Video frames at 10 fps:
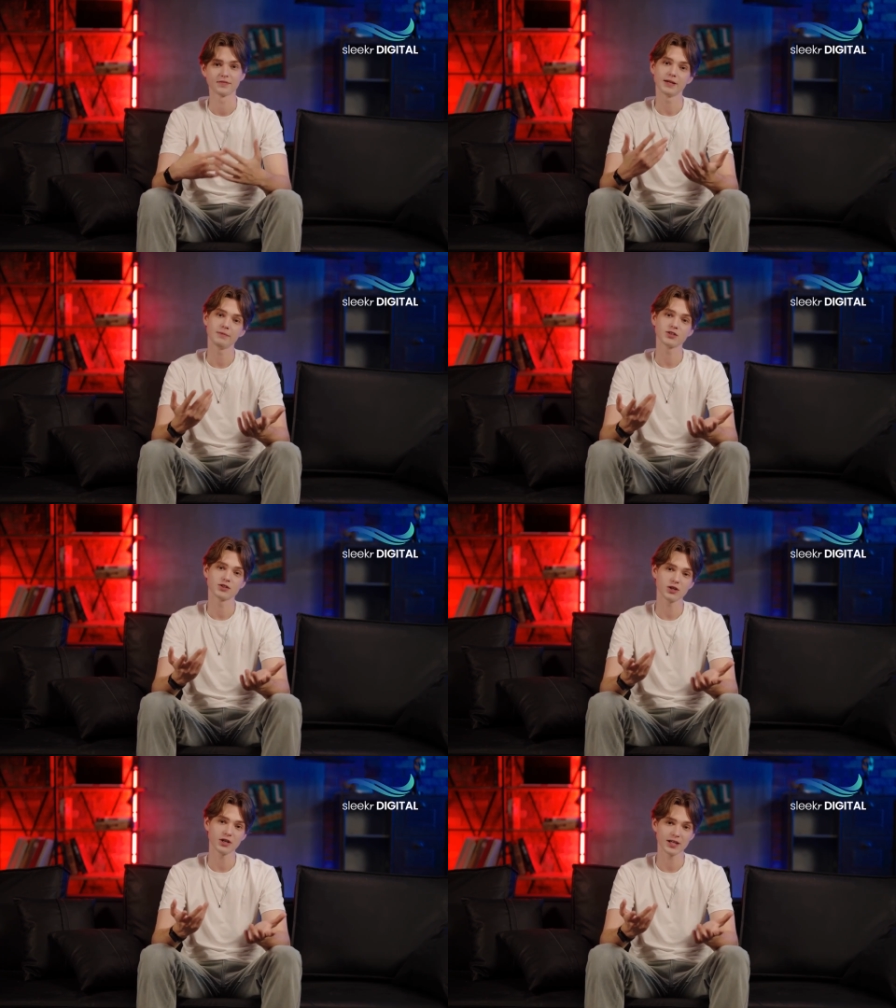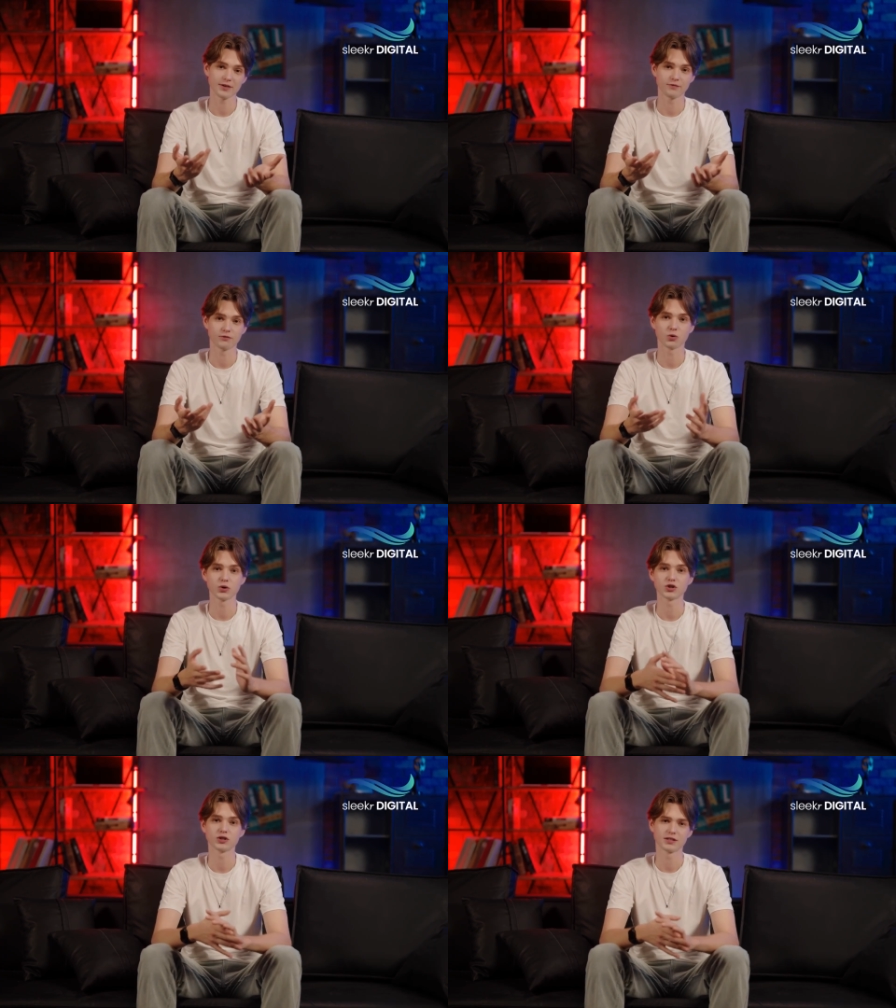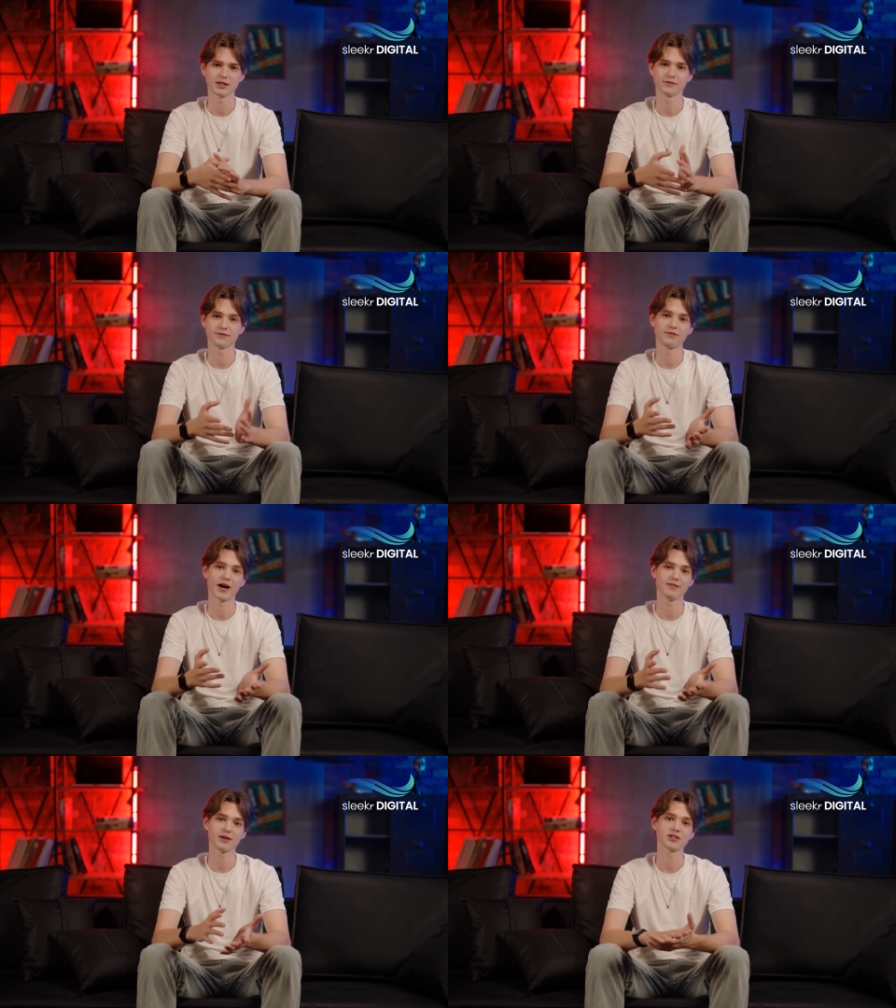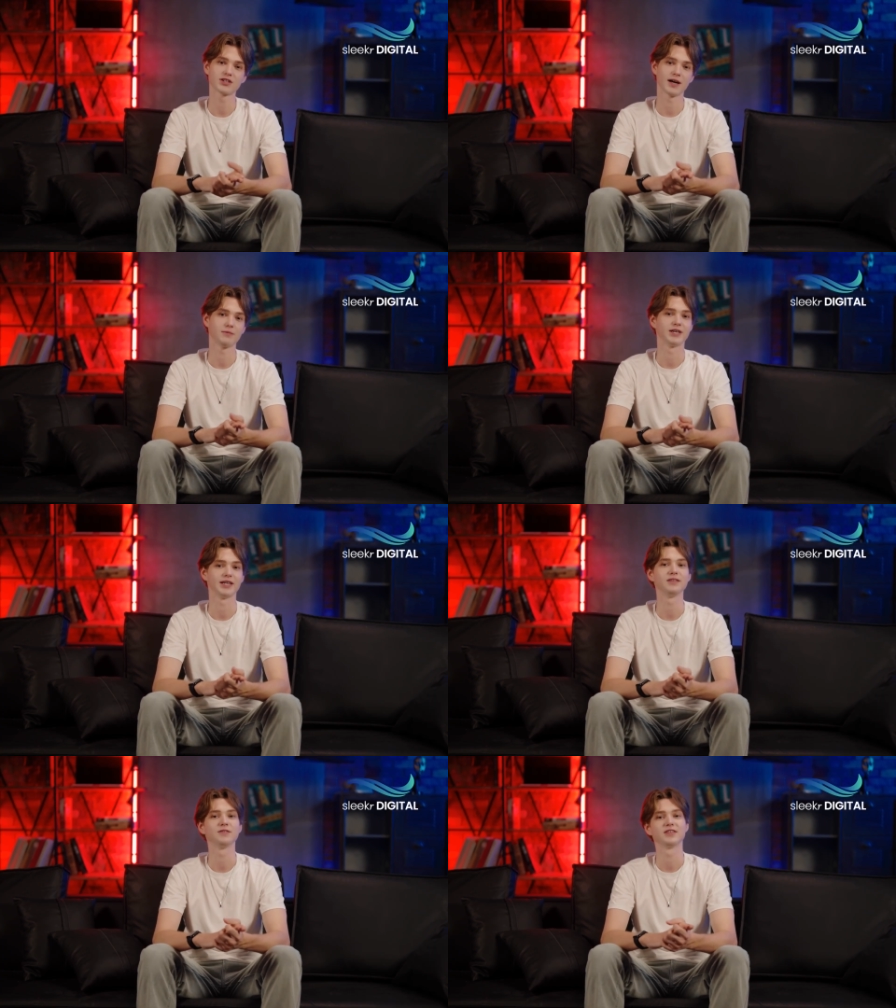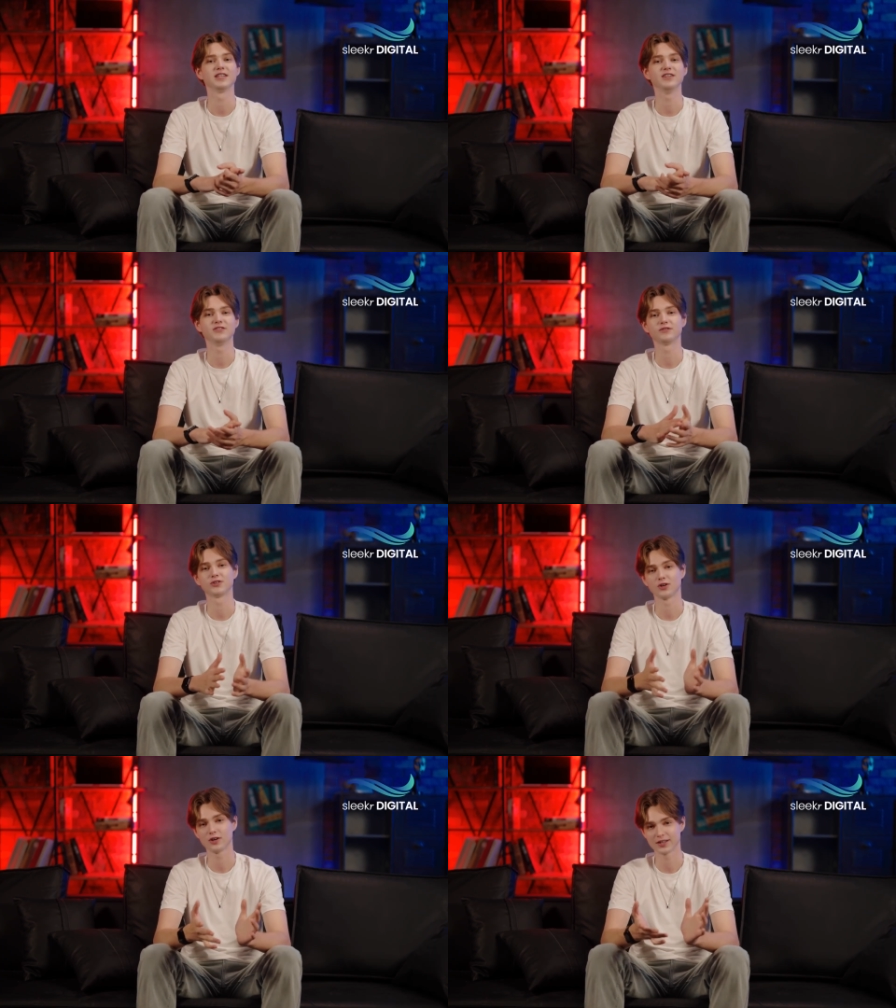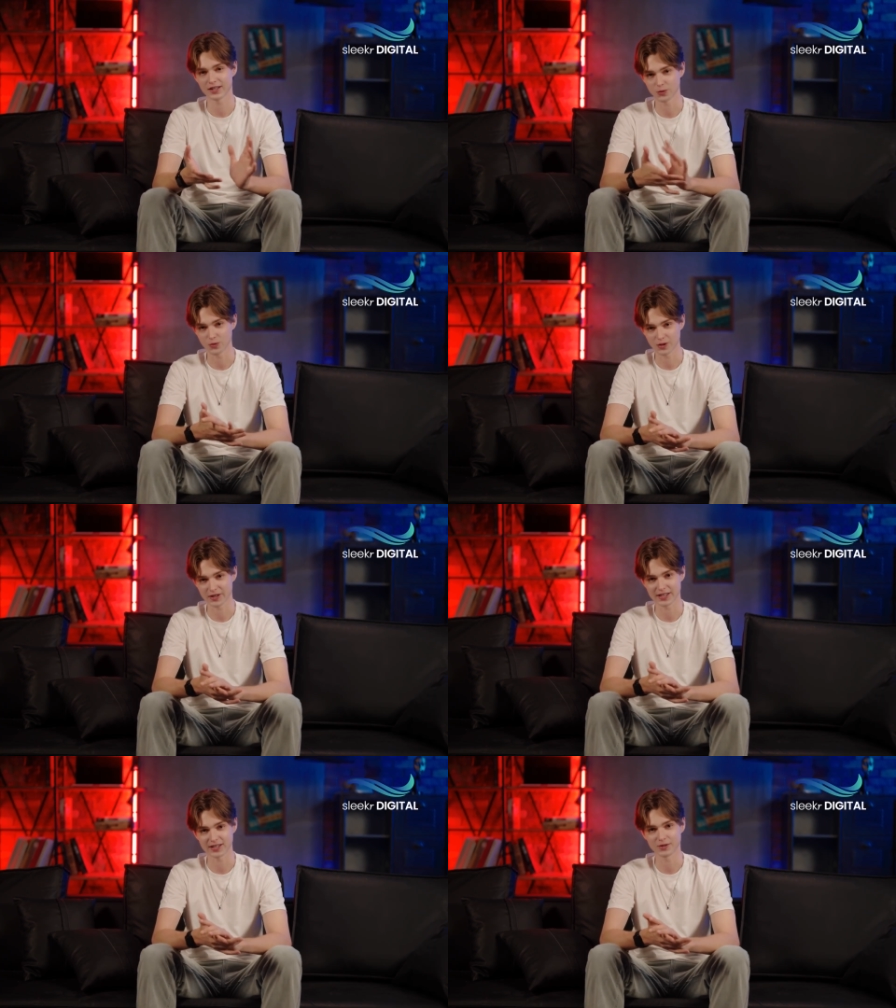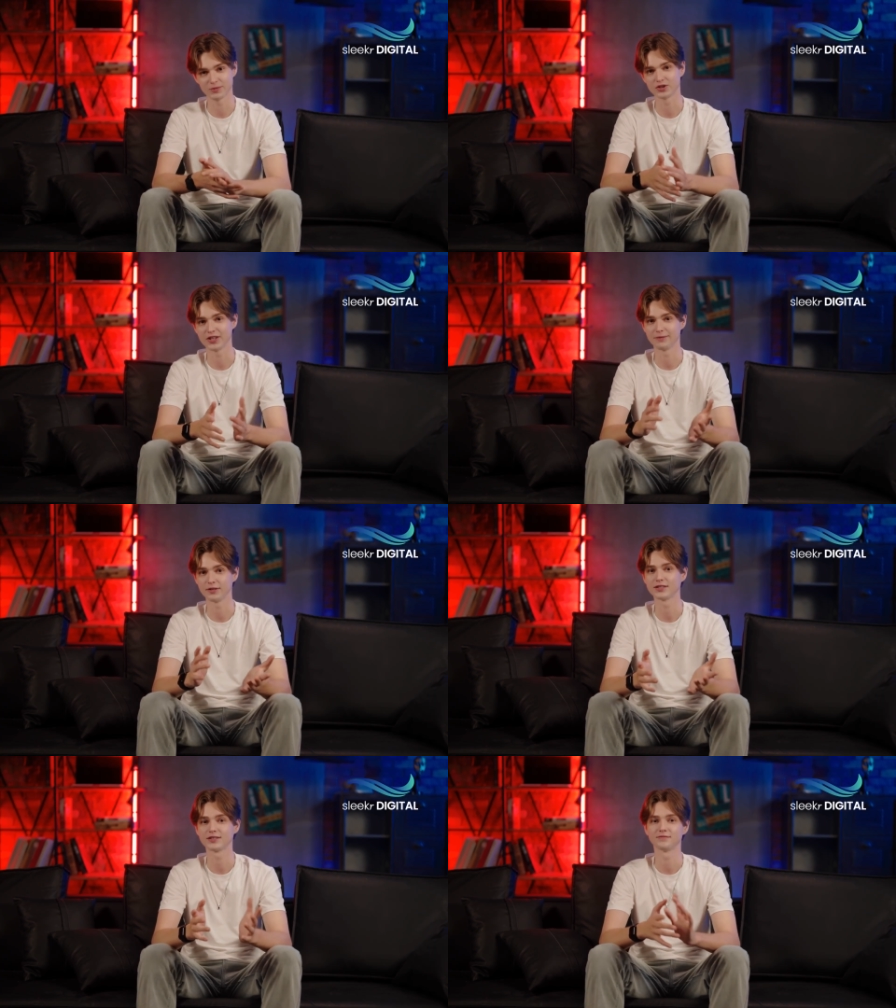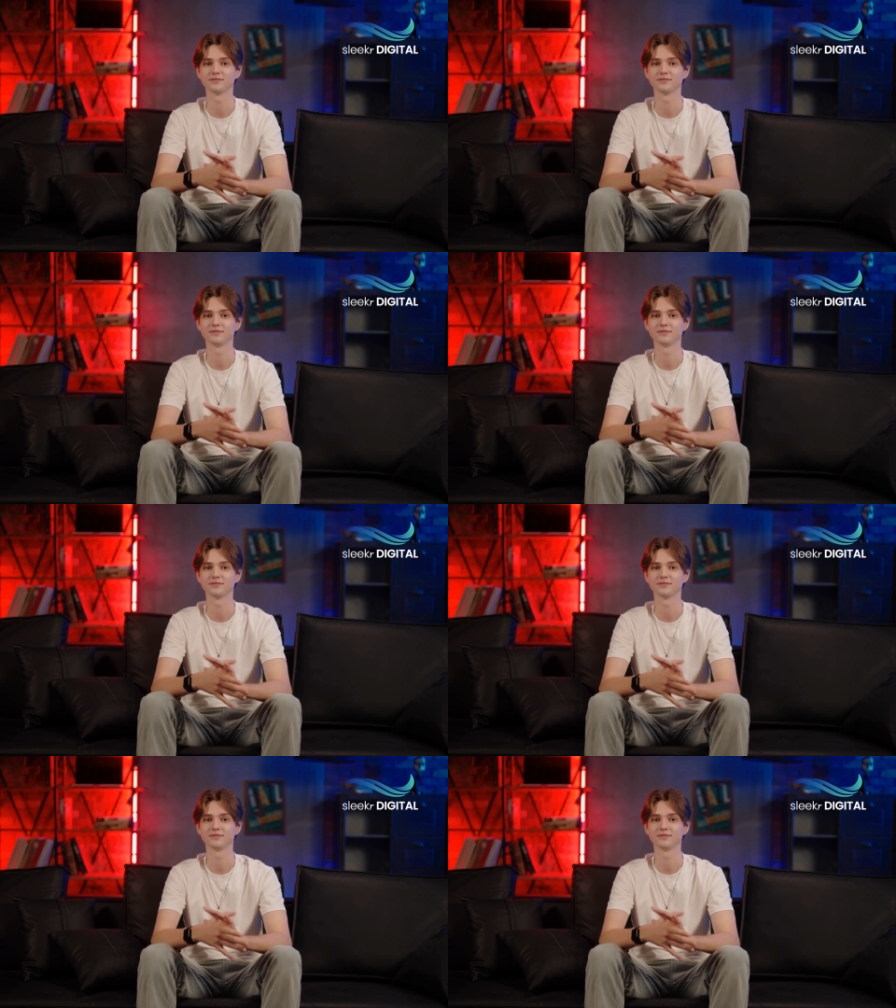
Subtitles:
It makes you look like a Fortune 500 company, even if you're currently working in your pajamas.